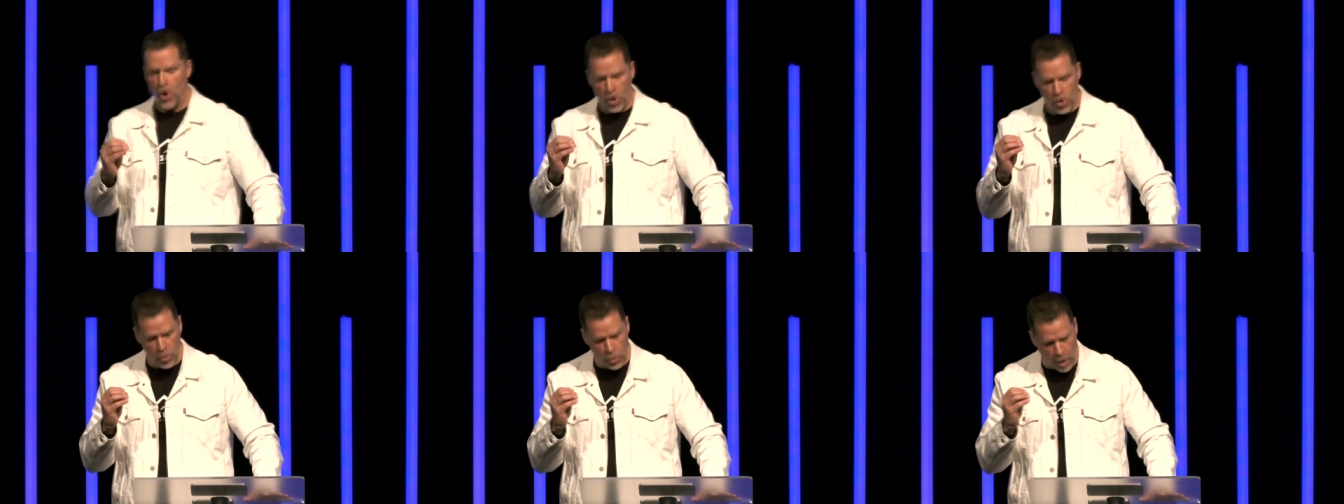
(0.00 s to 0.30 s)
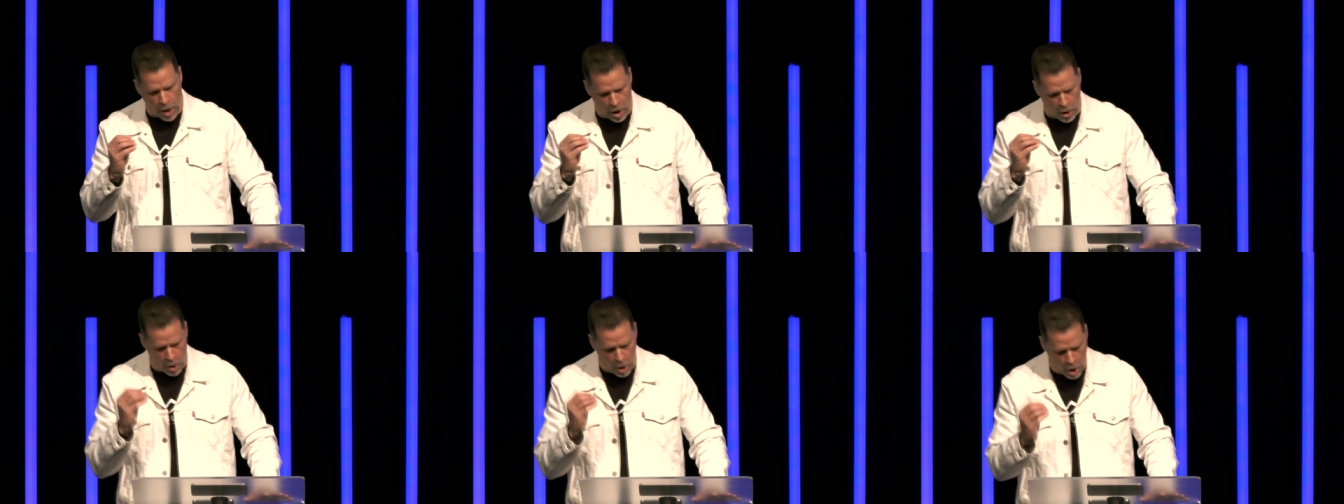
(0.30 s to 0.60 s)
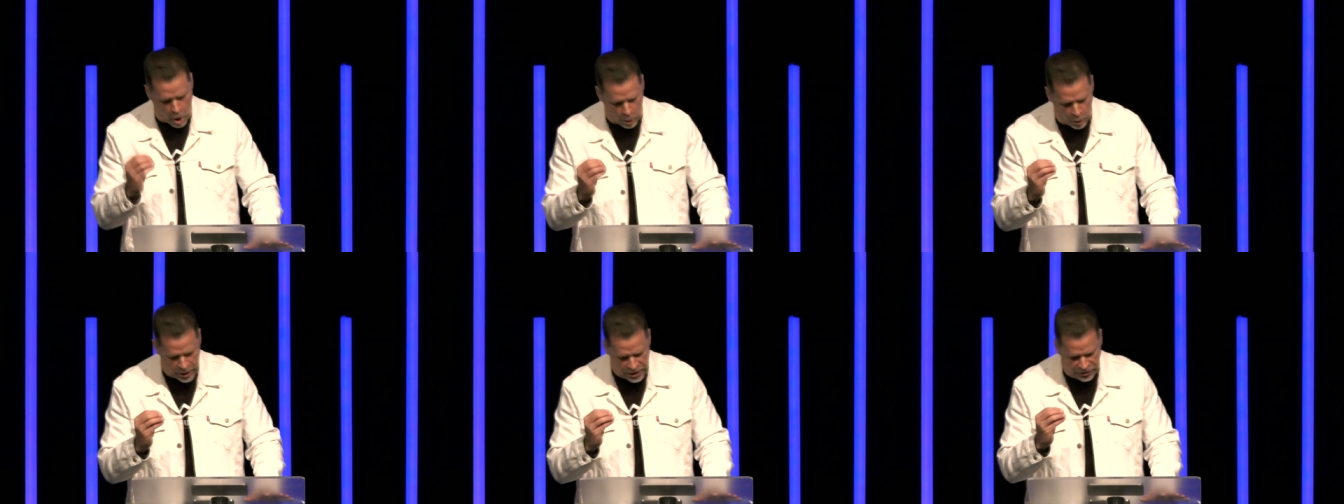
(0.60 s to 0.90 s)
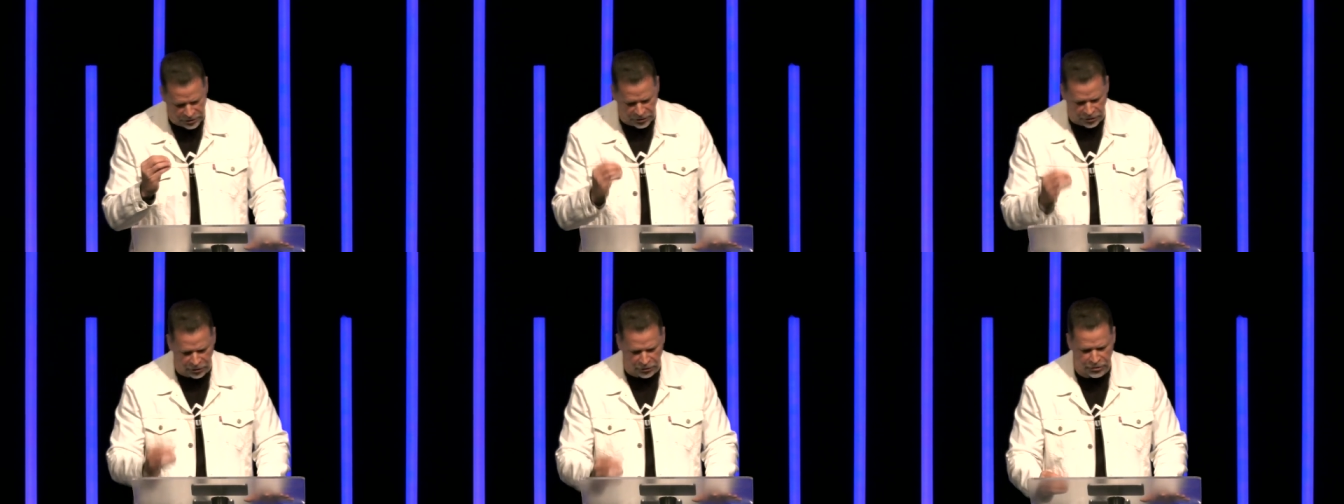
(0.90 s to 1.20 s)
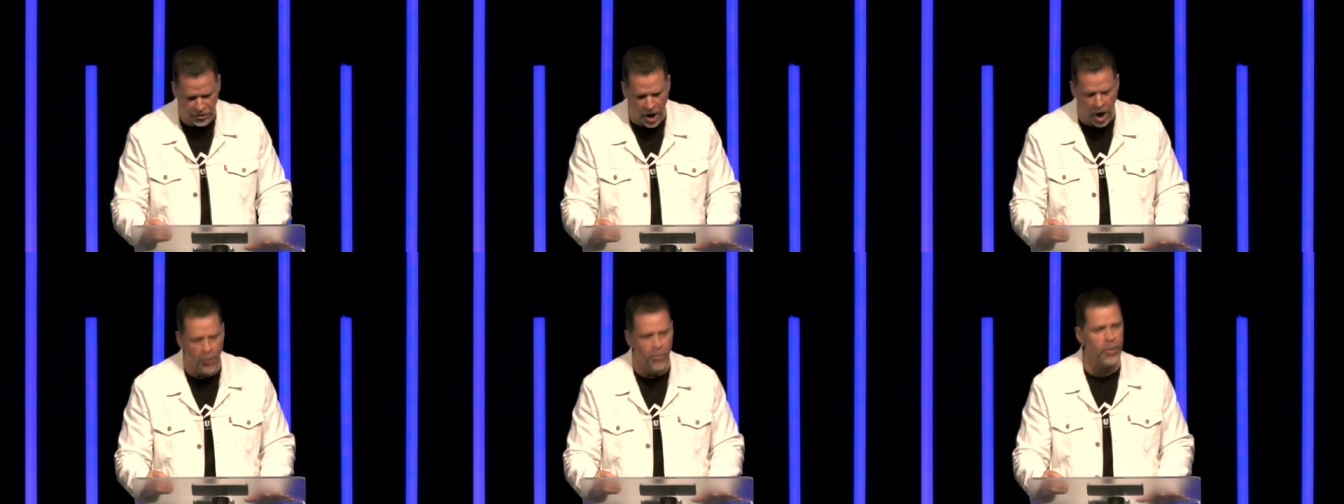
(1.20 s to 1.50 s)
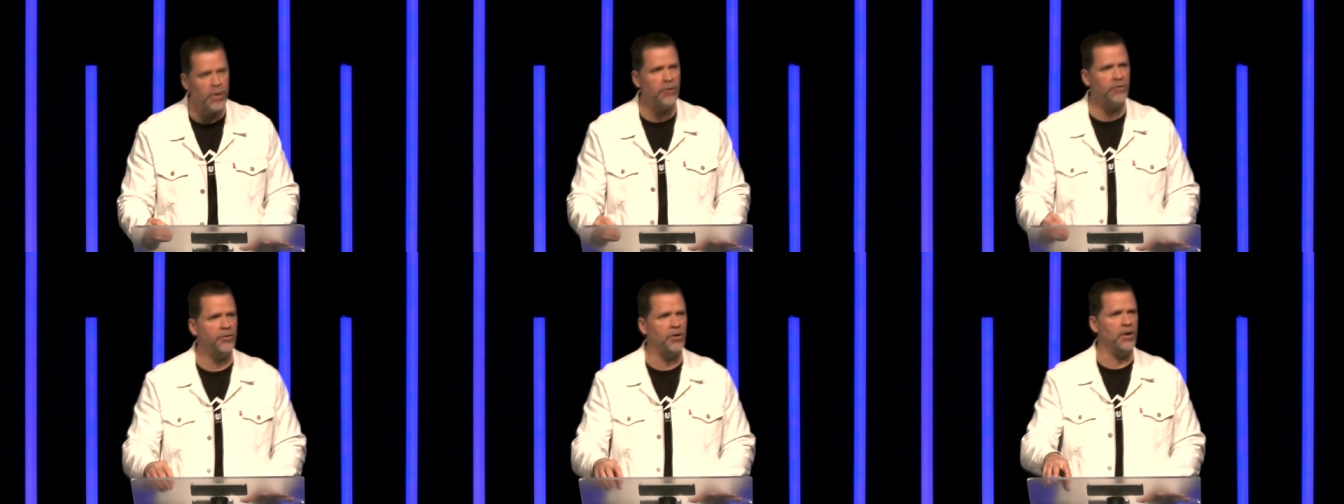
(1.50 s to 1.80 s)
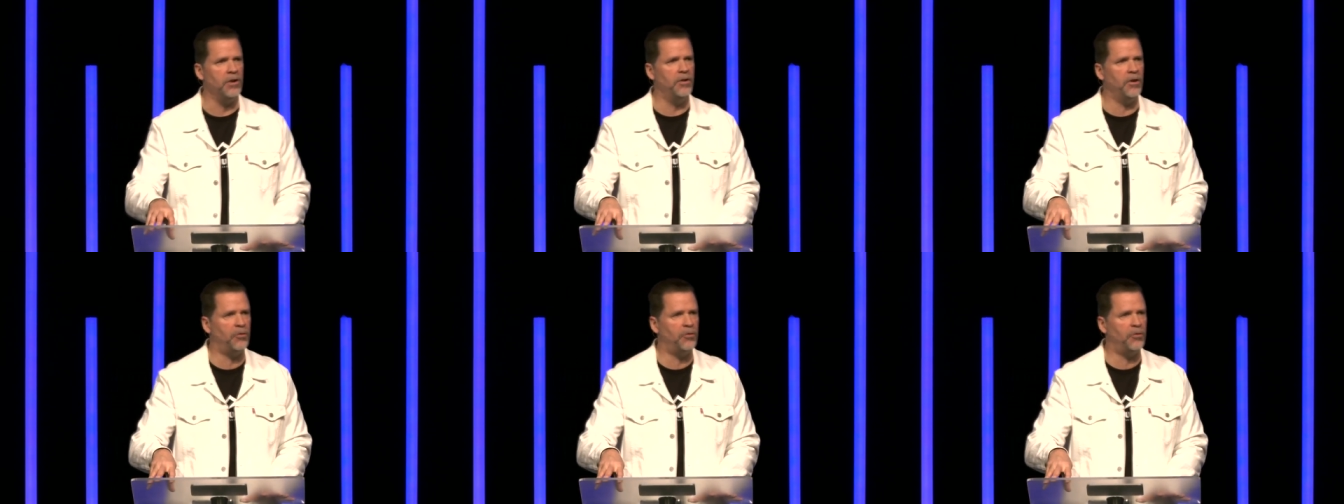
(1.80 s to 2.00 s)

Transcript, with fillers: who are always discouraged and